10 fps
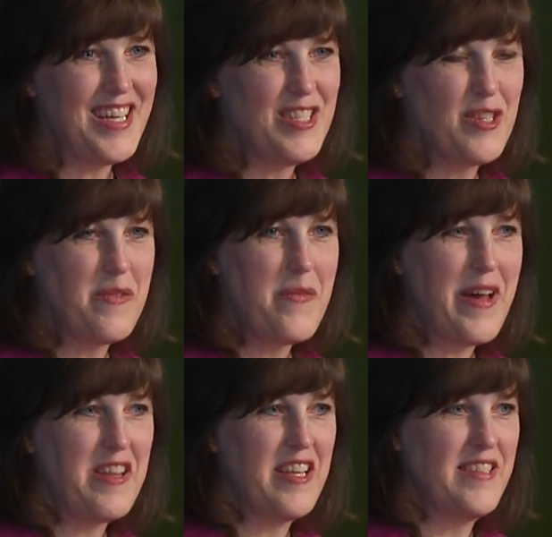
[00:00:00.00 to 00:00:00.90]
I talked to him
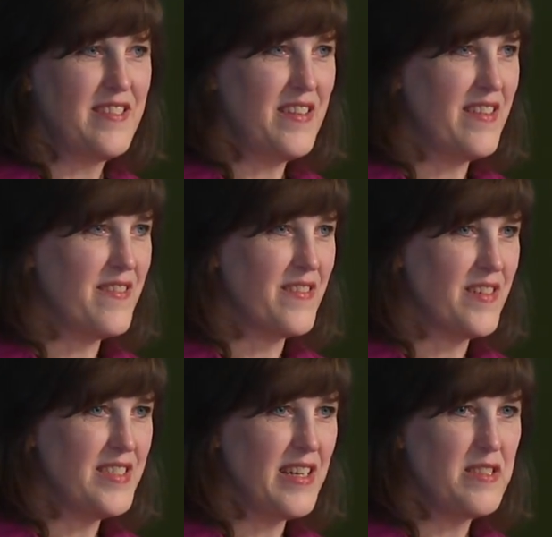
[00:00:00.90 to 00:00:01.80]
about the history of the
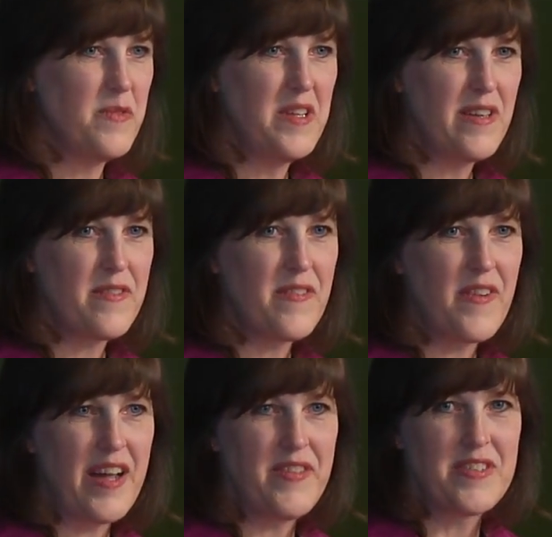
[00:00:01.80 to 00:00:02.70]
horse, how it's been here for
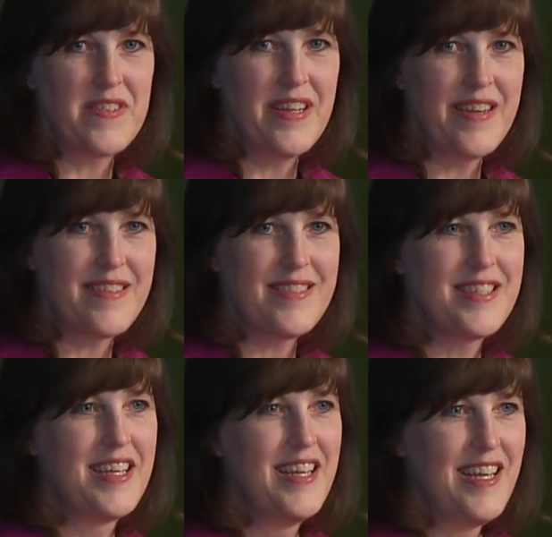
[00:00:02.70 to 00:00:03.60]
500 years,
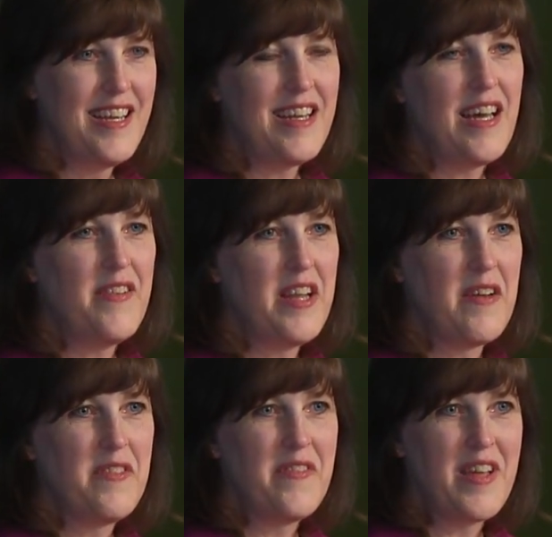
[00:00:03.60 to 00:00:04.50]
how it
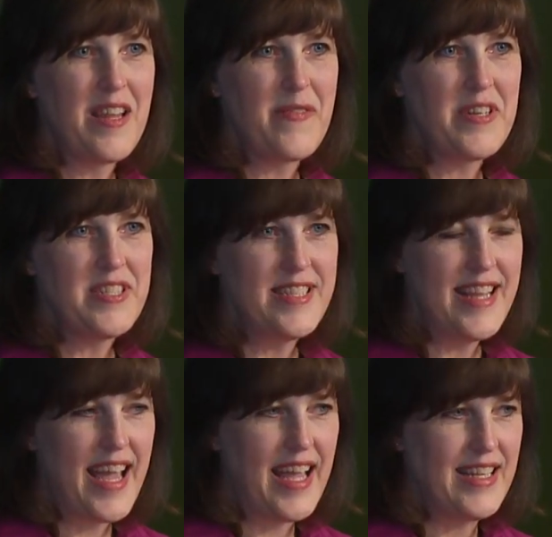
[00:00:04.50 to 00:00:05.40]
helped develop our
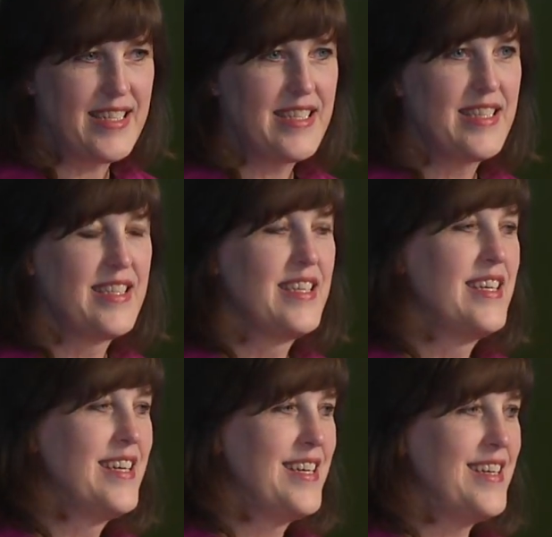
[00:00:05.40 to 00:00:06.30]
state.
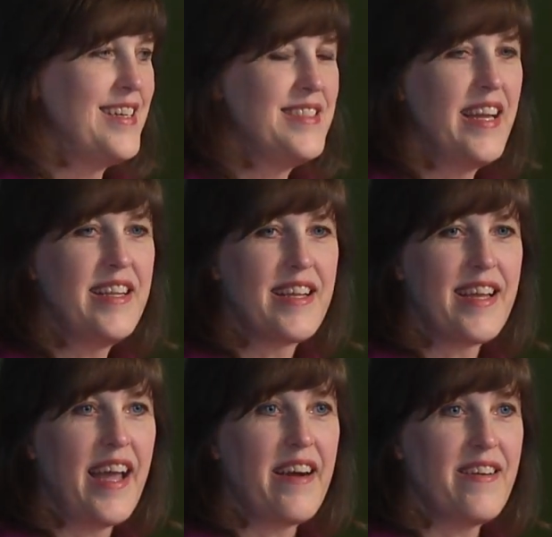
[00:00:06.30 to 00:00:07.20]
He said he didn't
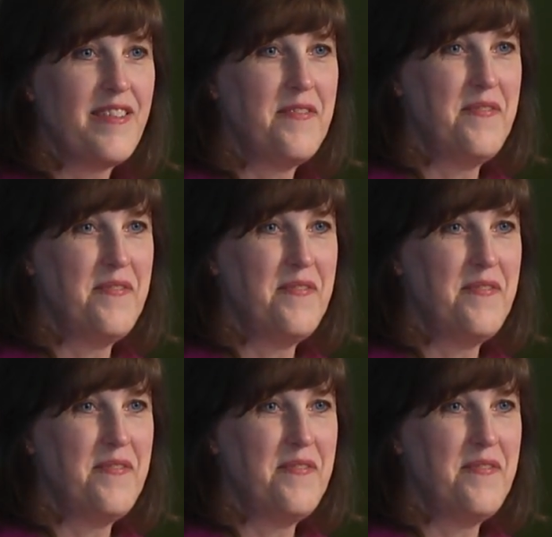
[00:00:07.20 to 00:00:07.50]
care.